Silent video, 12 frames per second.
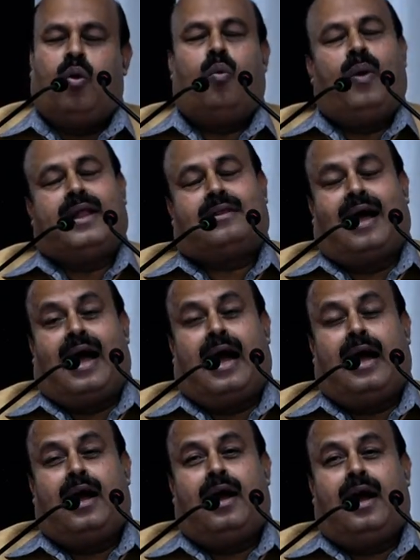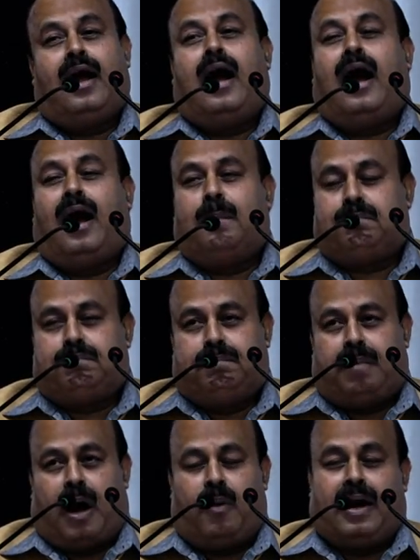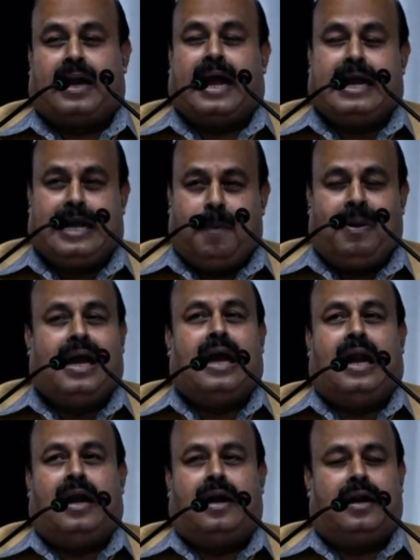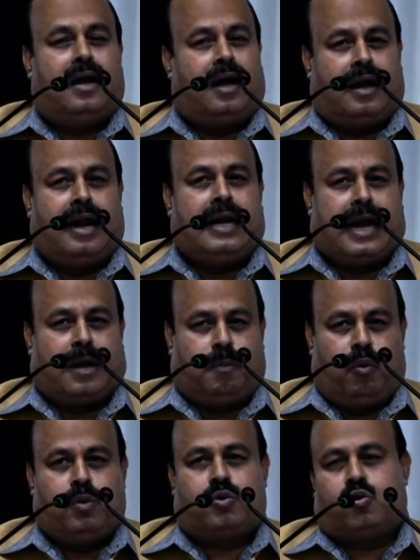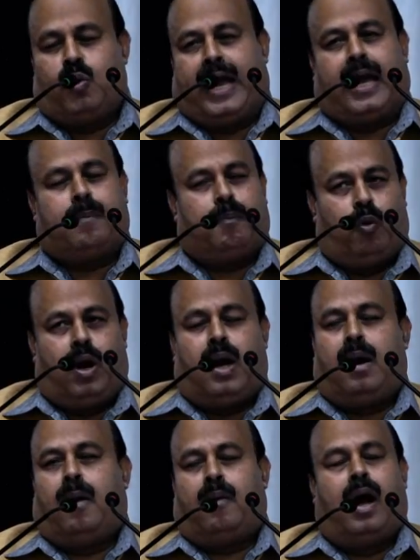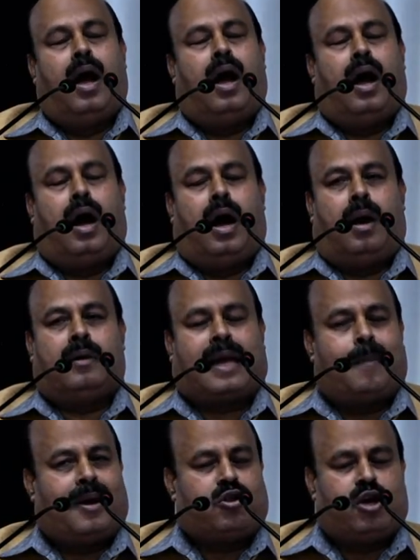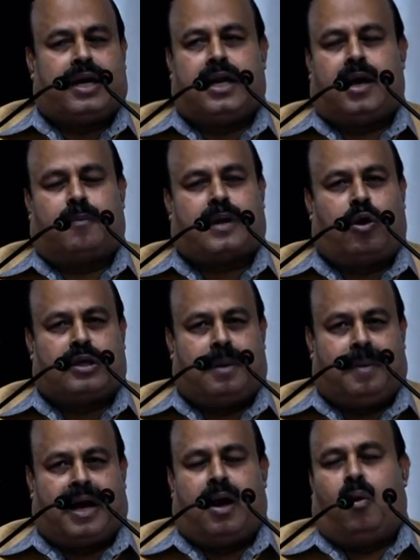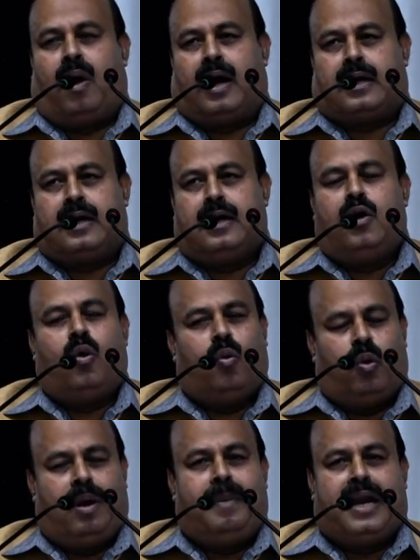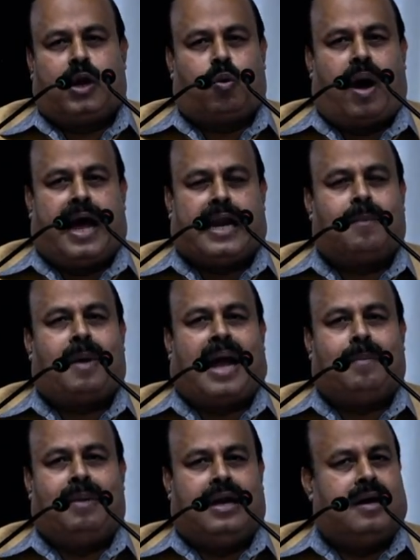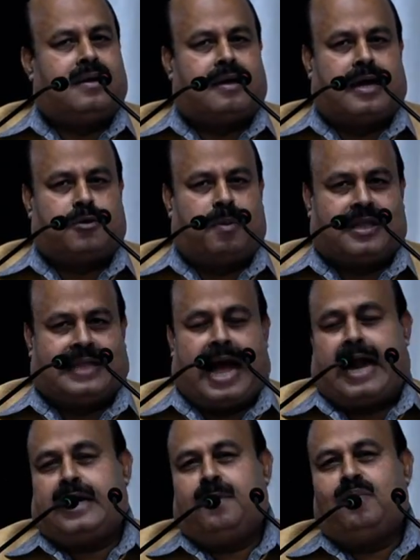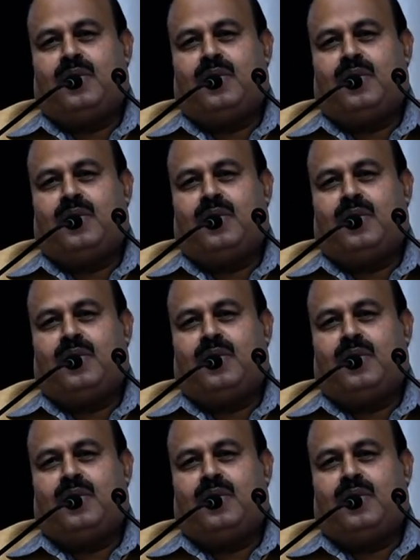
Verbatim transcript: With uh, uh, our NTPL running at full swing, full uh, uh capacity of 1,000 megawatt, will be requiring 5 million tons per that,